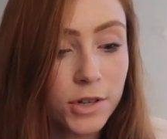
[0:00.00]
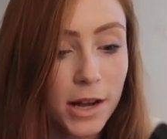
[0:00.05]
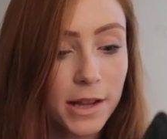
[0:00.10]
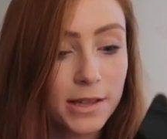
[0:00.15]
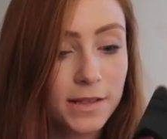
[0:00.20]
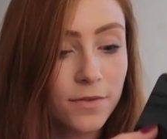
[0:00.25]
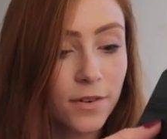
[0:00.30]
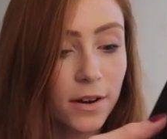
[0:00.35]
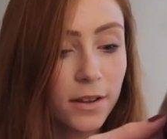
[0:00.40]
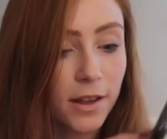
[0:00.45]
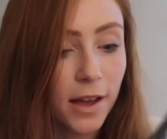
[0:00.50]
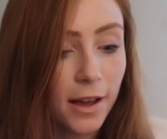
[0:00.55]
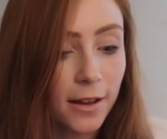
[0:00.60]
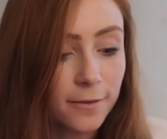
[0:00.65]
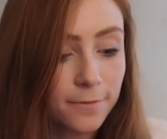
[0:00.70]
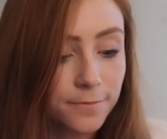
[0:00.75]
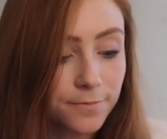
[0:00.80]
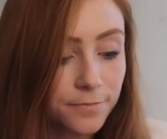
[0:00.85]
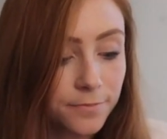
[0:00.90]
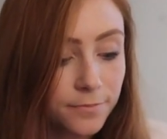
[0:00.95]
transfer
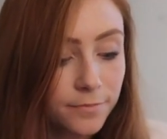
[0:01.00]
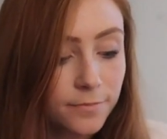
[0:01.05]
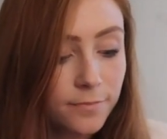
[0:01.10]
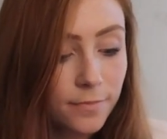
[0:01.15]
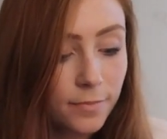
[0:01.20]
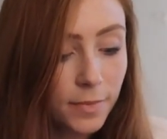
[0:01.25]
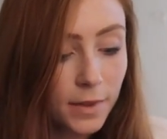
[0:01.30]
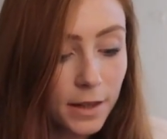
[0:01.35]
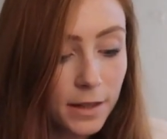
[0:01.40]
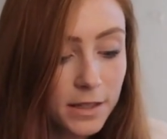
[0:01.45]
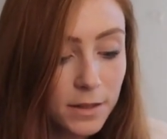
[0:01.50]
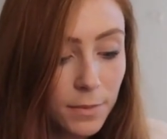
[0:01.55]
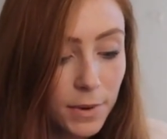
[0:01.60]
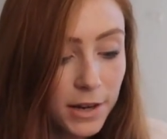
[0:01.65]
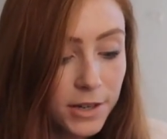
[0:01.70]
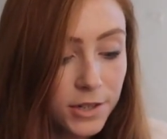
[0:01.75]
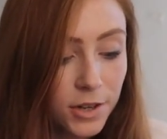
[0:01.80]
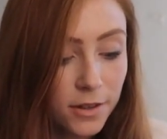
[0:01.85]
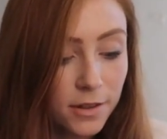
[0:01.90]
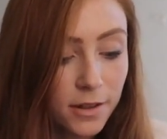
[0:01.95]
thing, to
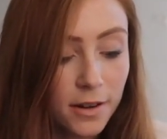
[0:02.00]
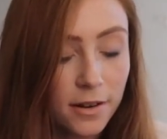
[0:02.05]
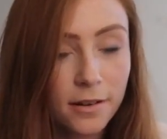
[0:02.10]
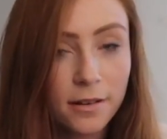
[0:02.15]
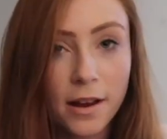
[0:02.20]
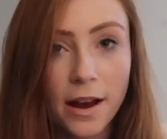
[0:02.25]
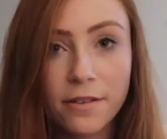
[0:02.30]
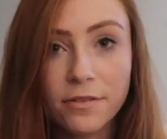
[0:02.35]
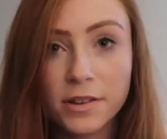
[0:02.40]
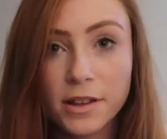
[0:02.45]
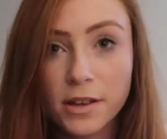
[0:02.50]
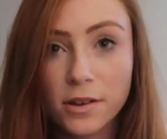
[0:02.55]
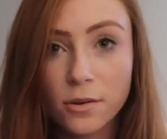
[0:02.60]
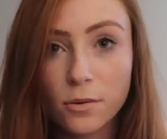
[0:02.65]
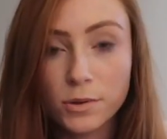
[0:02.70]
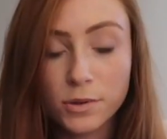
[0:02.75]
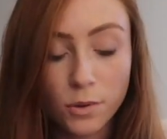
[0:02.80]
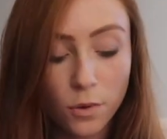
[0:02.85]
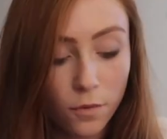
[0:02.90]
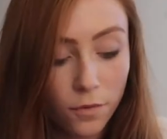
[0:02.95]
make sure that everything
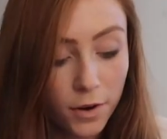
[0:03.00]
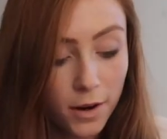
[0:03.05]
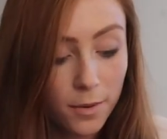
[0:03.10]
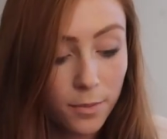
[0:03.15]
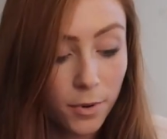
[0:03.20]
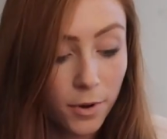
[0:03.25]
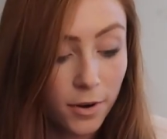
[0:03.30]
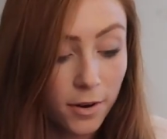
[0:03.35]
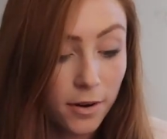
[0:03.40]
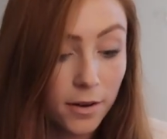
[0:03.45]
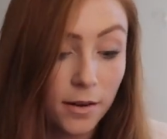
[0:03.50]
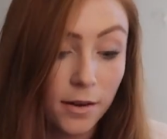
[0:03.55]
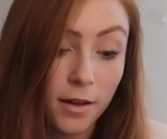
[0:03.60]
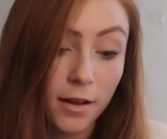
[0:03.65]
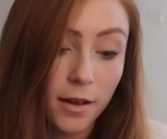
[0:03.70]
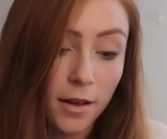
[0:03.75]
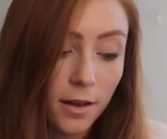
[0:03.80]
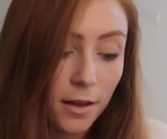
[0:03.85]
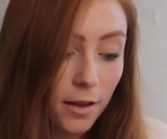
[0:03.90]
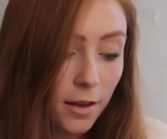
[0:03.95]
goes over, but
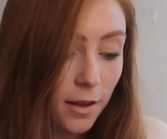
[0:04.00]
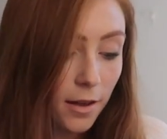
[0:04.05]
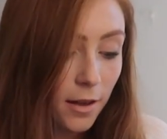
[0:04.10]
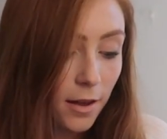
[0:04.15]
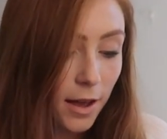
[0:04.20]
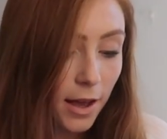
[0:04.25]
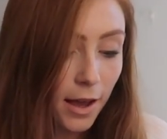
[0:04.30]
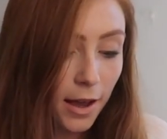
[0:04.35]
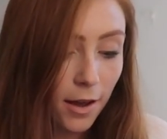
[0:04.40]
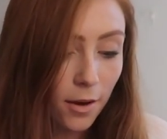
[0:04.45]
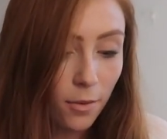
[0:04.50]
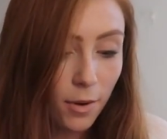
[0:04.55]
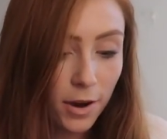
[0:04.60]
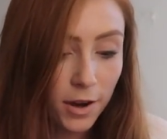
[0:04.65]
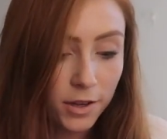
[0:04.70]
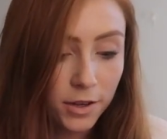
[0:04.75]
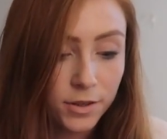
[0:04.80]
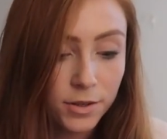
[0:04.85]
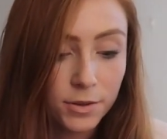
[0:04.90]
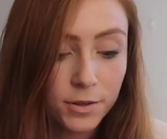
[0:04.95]
hey,
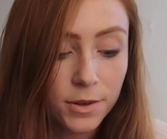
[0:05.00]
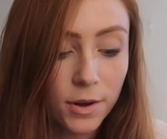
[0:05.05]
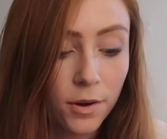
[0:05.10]
what can you do?